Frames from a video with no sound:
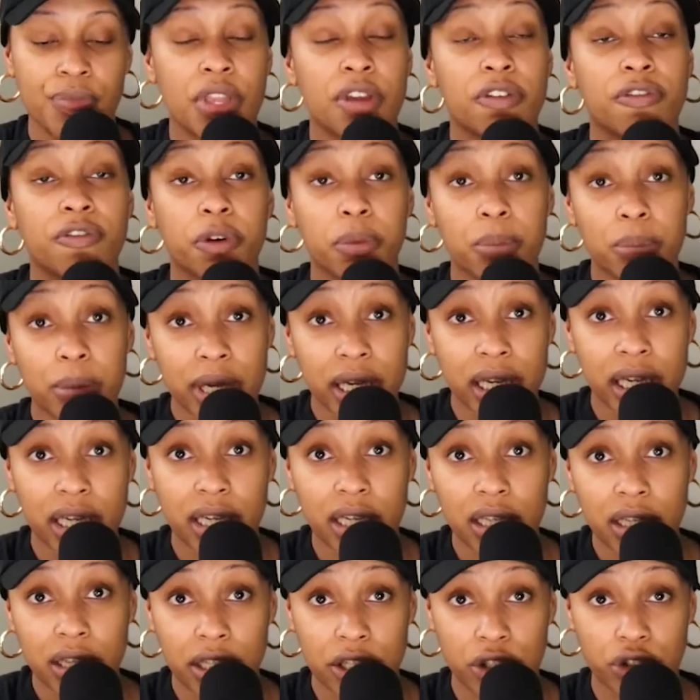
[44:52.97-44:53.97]
For
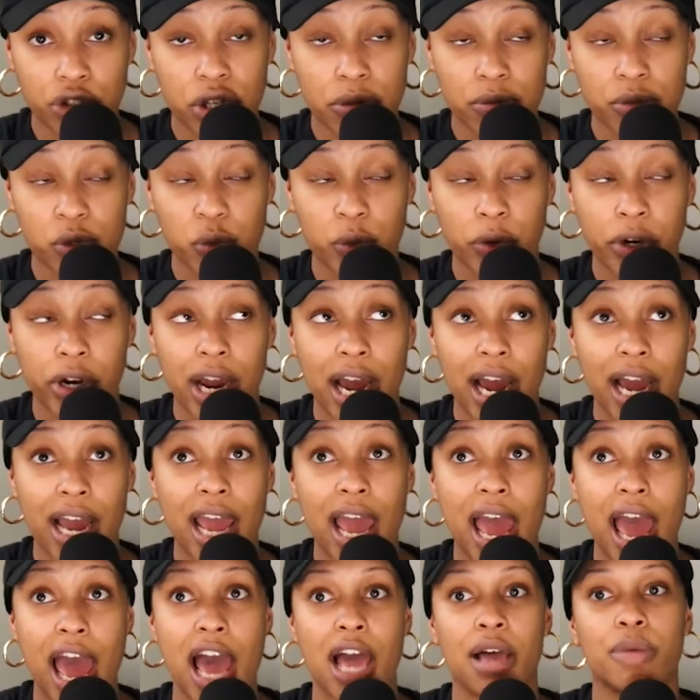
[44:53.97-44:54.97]
me, the trips where I
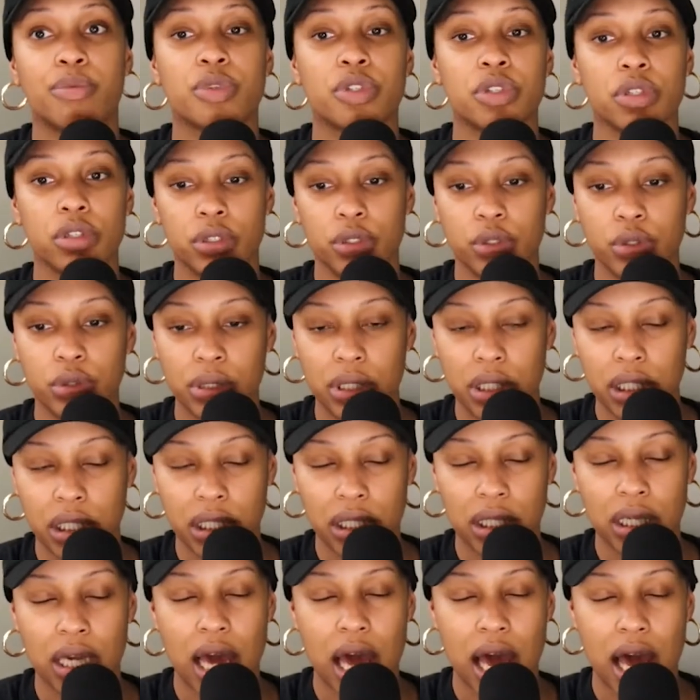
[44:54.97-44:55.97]

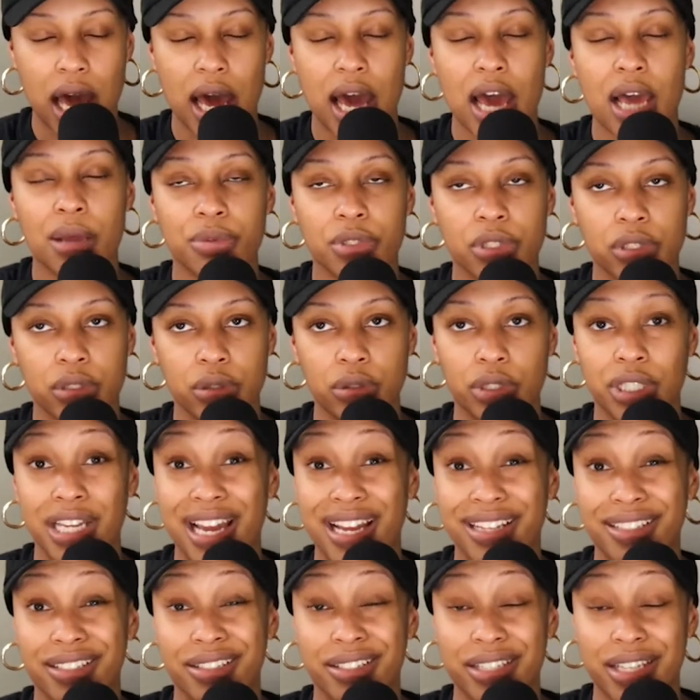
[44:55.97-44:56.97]
absolutely
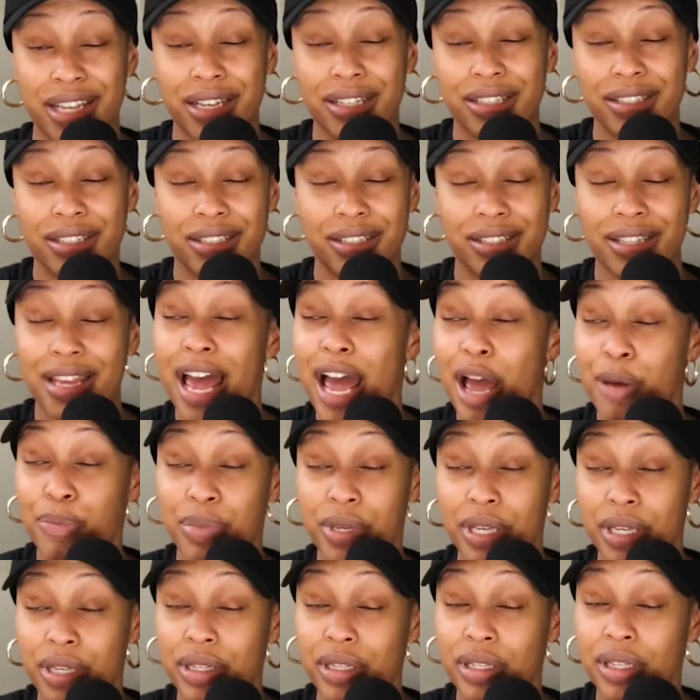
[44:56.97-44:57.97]
had to tap
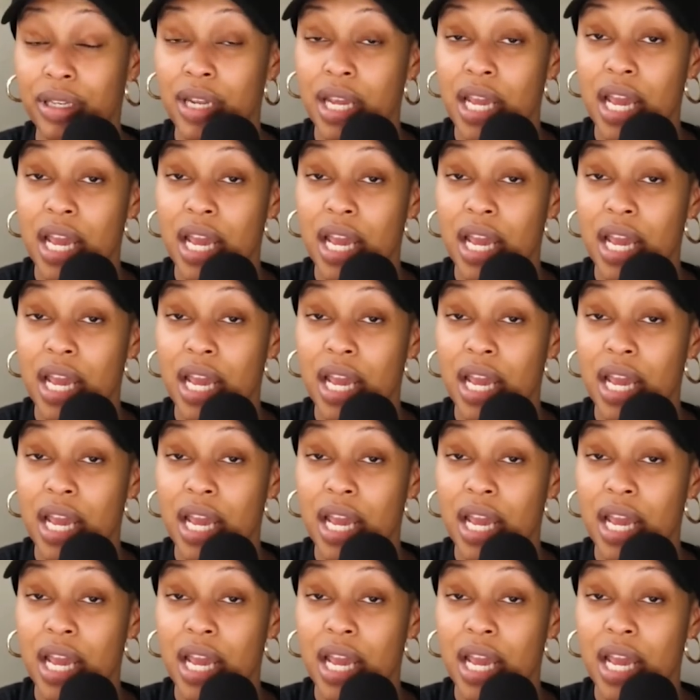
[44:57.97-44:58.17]
in